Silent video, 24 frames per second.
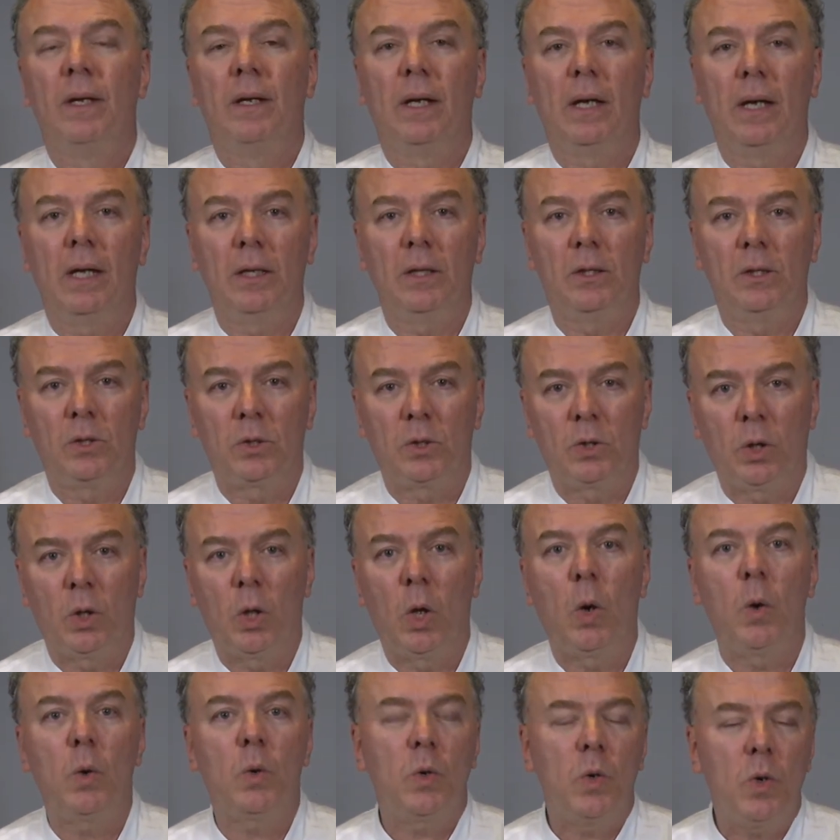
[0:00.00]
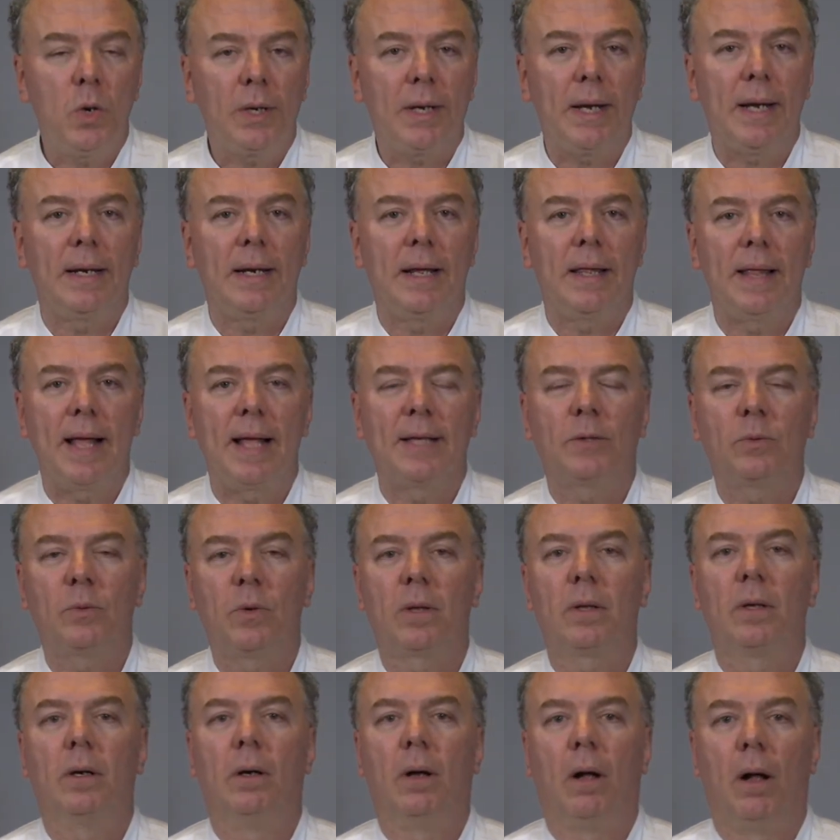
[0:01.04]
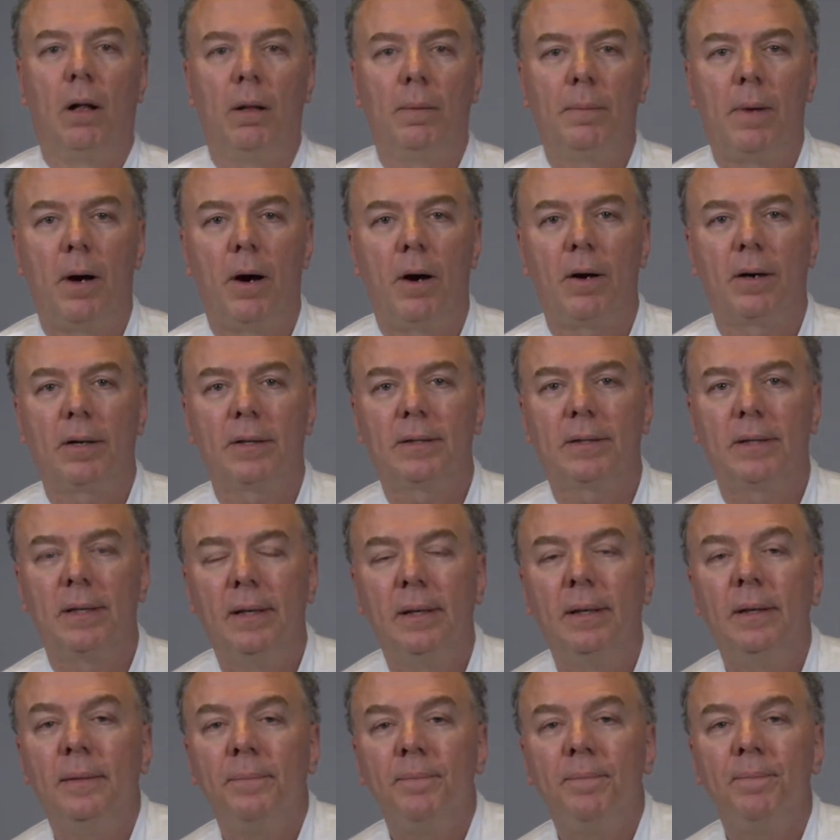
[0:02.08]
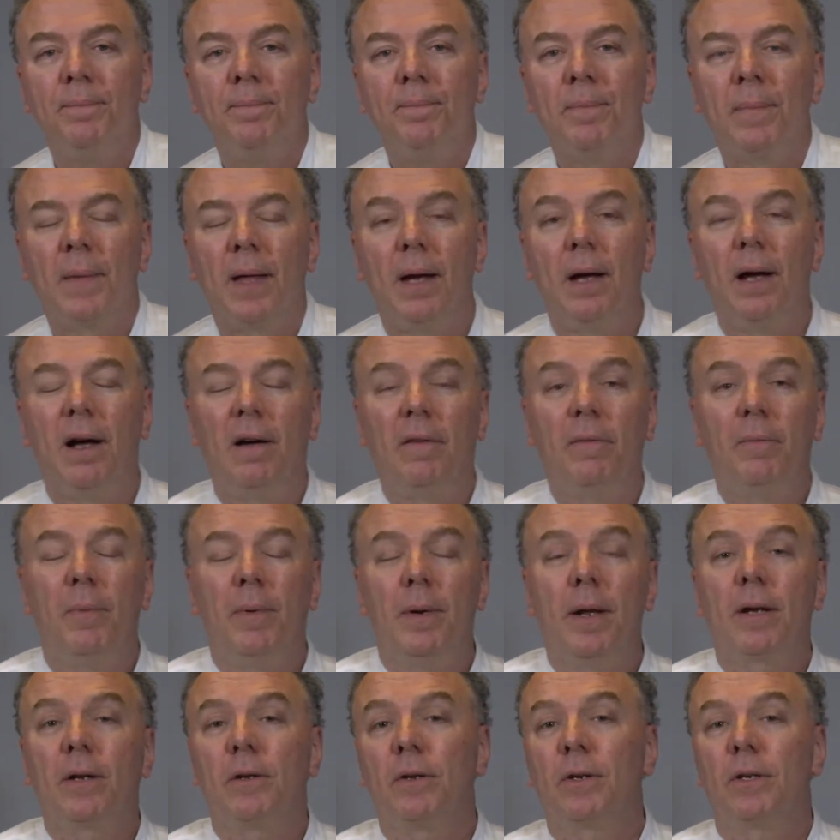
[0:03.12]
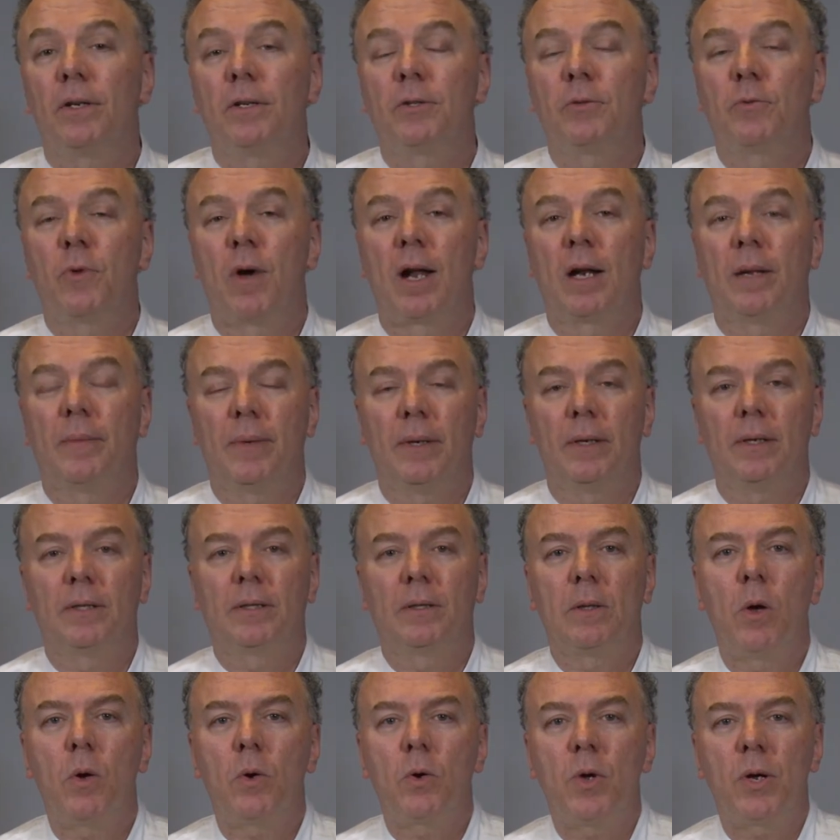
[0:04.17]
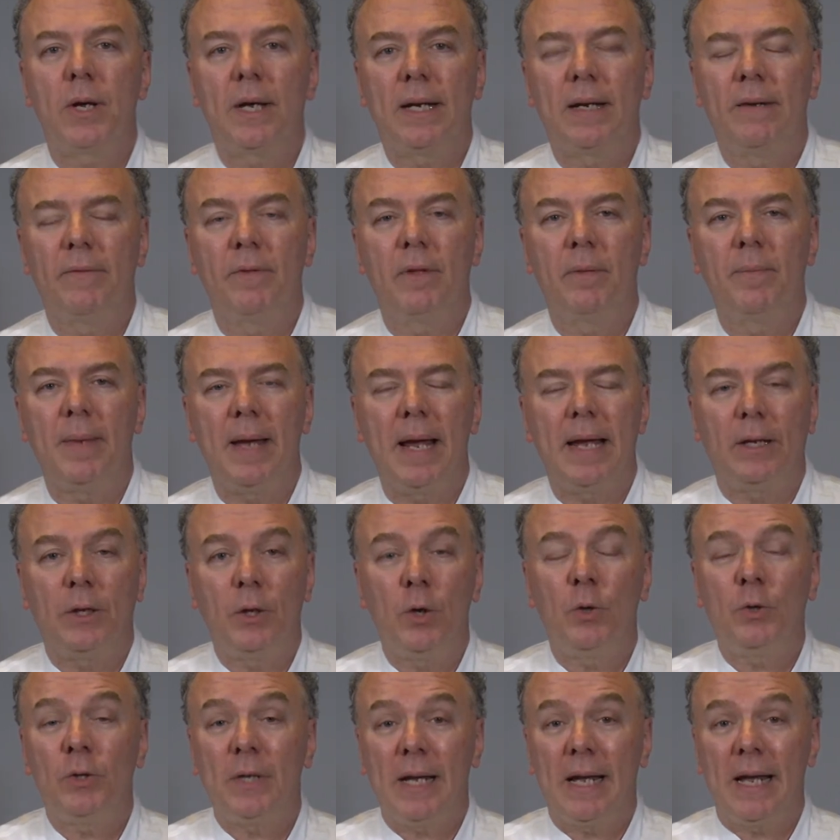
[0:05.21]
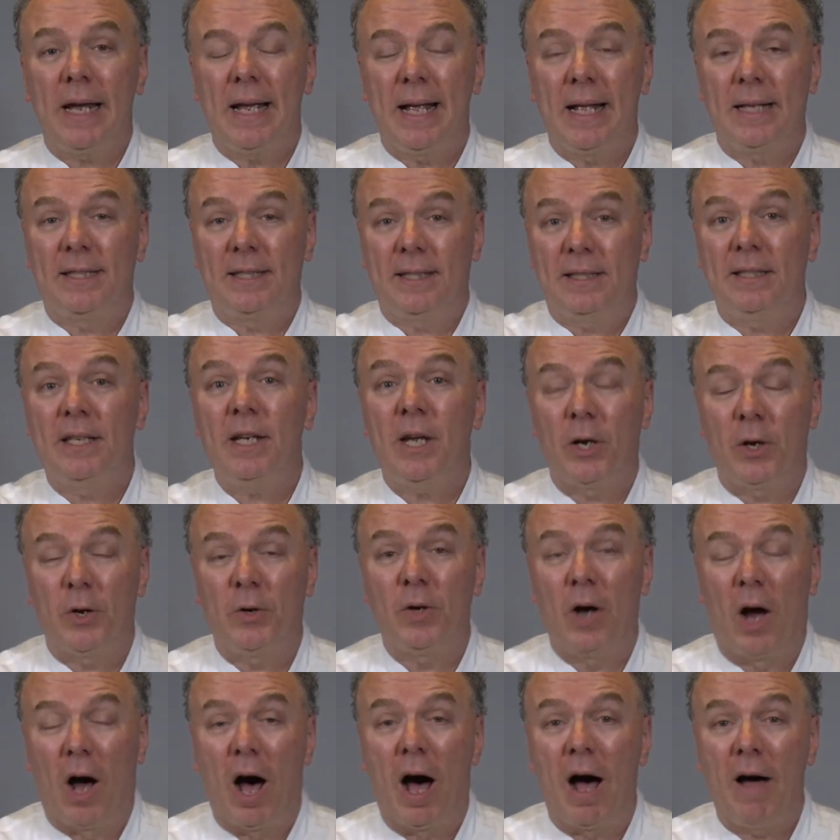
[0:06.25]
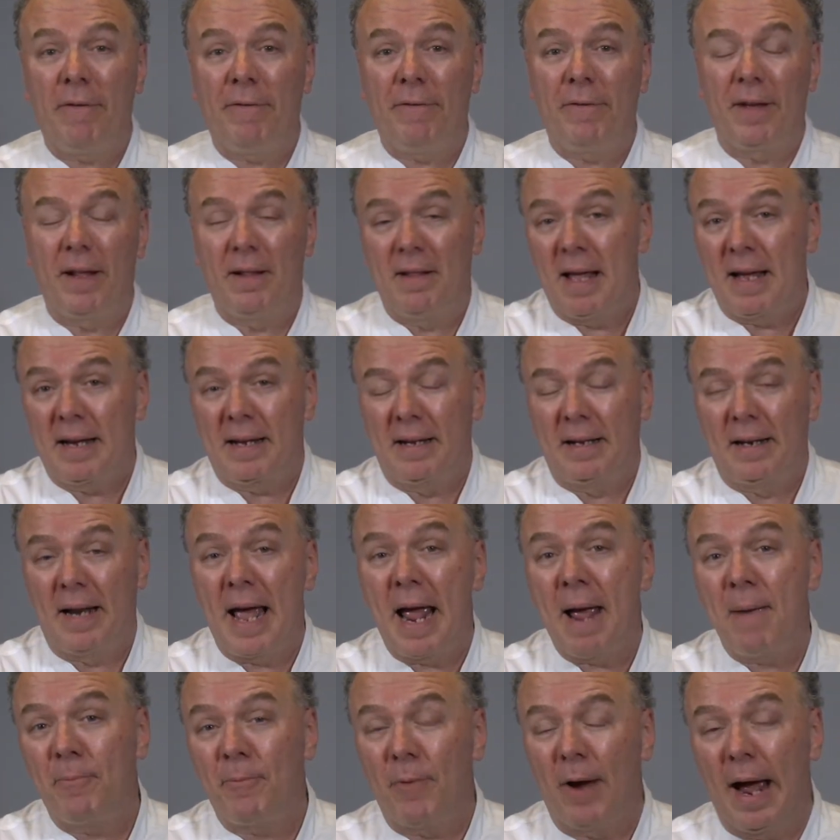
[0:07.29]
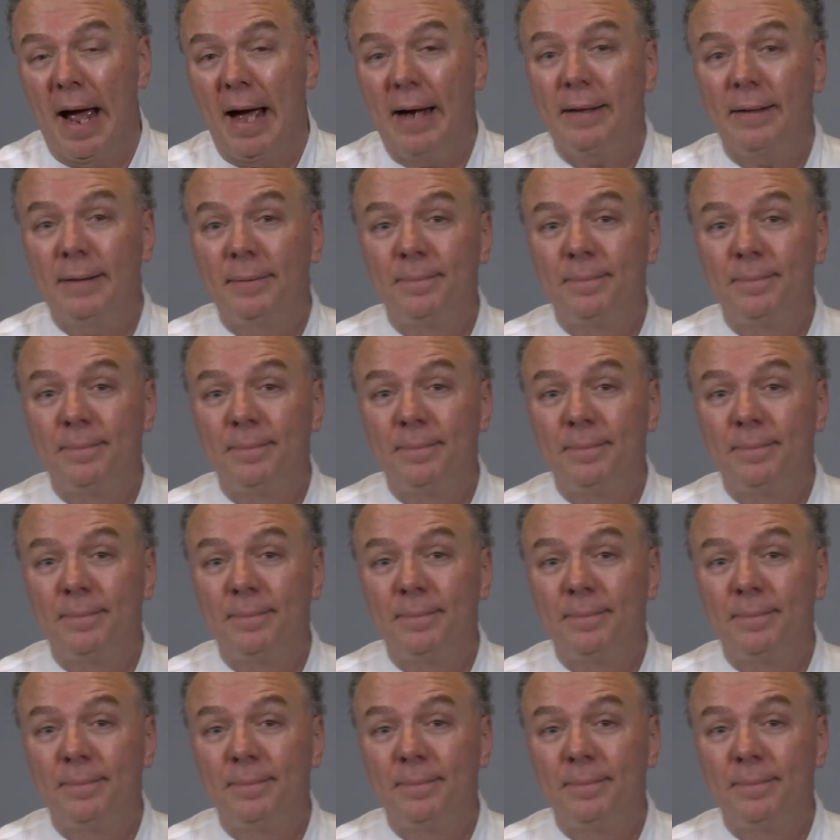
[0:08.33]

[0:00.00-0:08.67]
is slow cooking, and that's one of the hallmarks of molecular gastronomy is slow cooking of the meat. Usually it's seared off like a lamb rack,